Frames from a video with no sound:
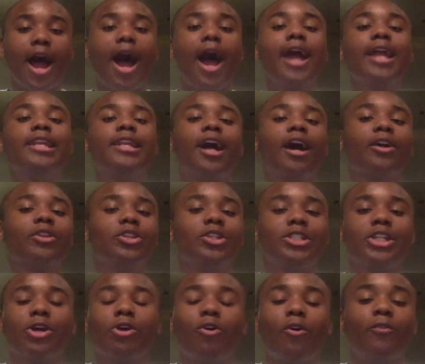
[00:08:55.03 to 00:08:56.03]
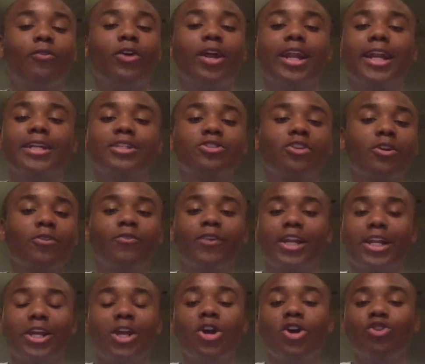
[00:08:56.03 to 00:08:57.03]
I knocked the chair over and I started
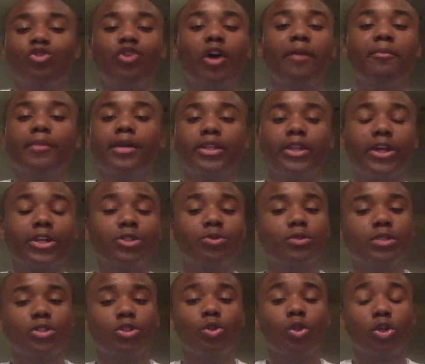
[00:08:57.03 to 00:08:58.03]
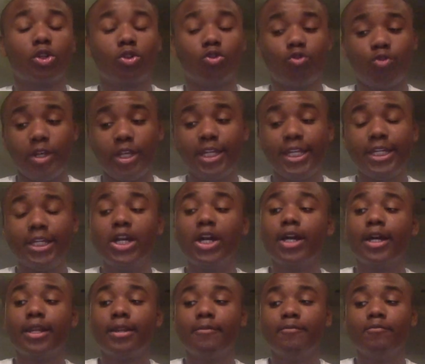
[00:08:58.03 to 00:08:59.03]
running. Dropped my lunch, which looked really
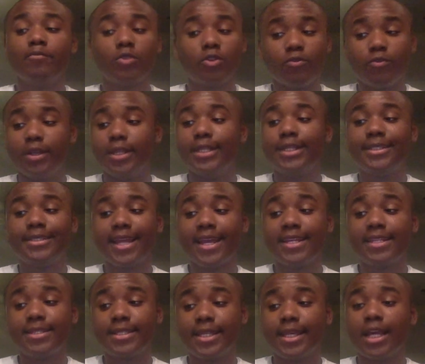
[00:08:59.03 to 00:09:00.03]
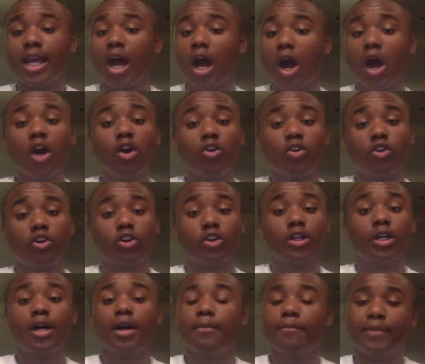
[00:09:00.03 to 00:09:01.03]
good, really tasty, hunger,
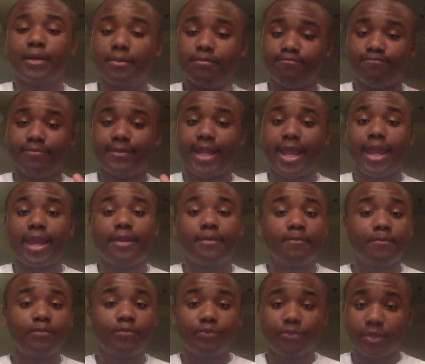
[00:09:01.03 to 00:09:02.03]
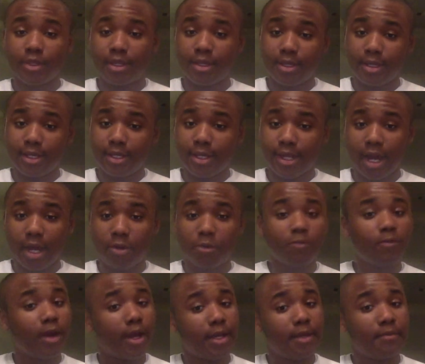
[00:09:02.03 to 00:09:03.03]
but nay, gotta
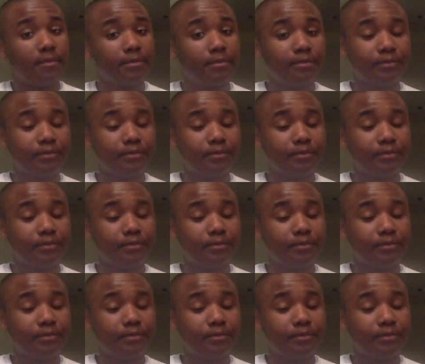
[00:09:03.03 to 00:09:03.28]
run.